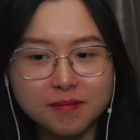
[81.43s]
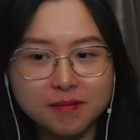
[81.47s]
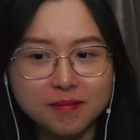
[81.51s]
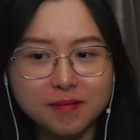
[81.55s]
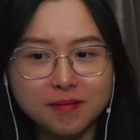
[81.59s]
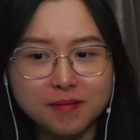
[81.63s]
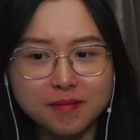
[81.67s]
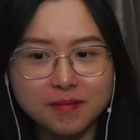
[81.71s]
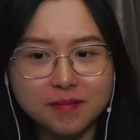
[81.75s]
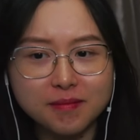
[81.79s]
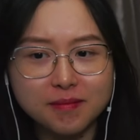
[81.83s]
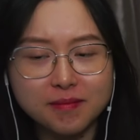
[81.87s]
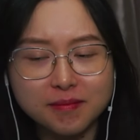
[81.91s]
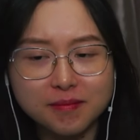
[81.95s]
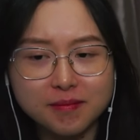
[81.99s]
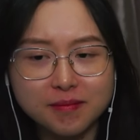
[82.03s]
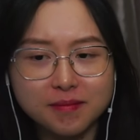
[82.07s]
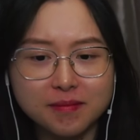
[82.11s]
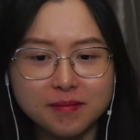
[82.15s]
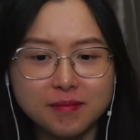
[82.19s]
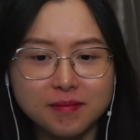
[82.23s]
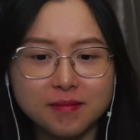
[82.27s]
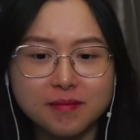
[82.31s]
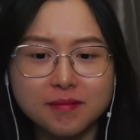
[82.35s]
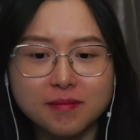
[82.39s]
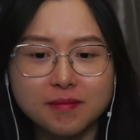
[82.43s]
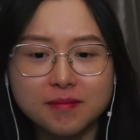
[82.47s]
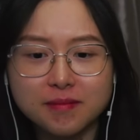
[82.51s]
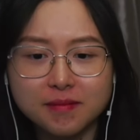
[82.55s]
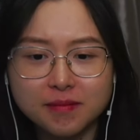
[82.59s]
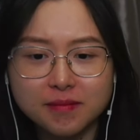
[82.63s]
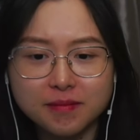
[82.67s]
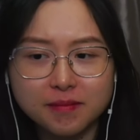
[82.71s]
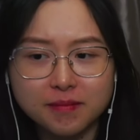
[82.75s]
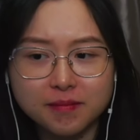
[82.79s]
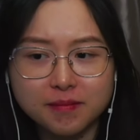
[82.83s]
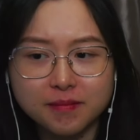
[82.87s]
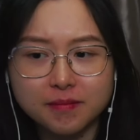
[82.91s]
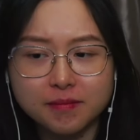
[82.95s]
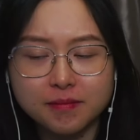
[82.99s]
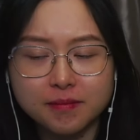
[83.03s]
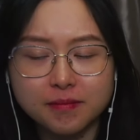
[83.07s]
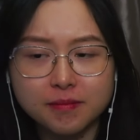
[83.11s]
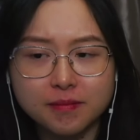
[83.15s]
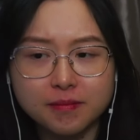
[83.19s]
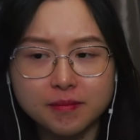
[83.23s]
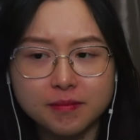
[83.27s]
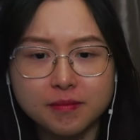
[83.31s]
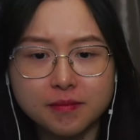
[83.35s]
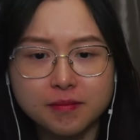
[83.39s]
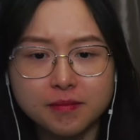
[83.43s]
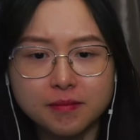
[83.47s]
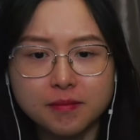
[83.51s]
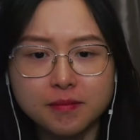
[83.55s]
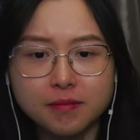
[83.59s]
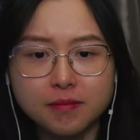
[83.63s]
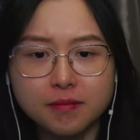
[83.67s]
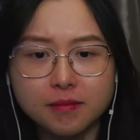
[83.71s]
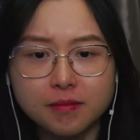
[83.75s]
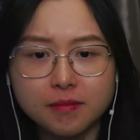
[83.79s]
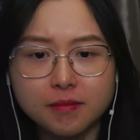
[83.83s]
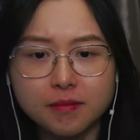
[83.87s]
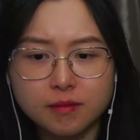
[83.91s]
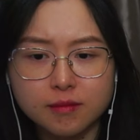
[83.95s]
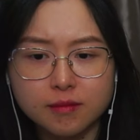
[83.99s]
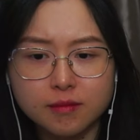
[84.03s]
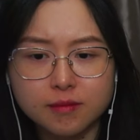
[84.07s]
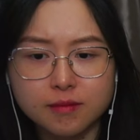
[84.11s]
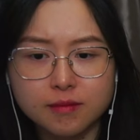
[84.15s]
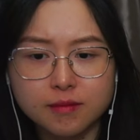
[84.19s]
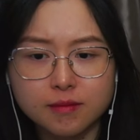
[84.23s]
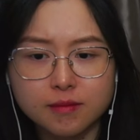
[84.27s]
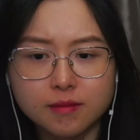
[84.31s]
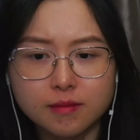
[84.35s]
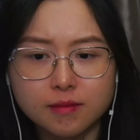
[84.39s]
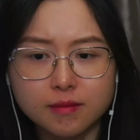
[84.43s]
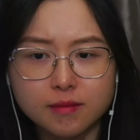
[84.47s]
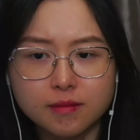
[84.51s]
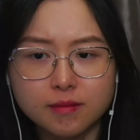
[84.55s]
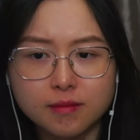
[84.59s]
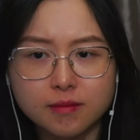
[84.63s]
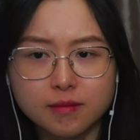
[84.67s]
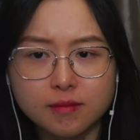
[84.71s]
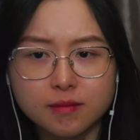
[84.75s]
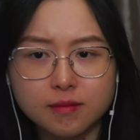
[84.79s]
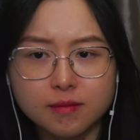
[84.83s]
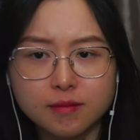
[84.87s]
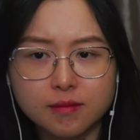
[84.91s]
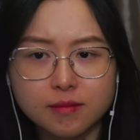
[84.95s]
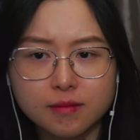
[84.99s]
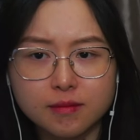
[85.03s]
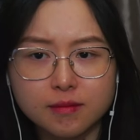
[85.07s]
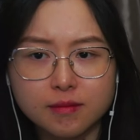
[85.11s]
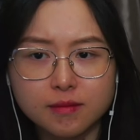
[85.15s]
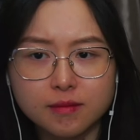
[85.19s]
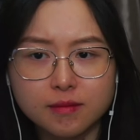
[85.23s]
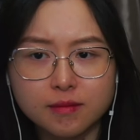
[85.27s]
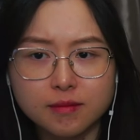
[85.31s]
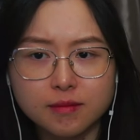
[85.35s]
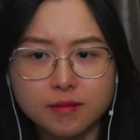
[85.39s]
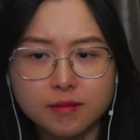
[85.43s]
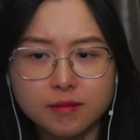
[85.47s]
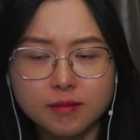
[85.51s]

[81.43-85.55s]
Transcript: (silence)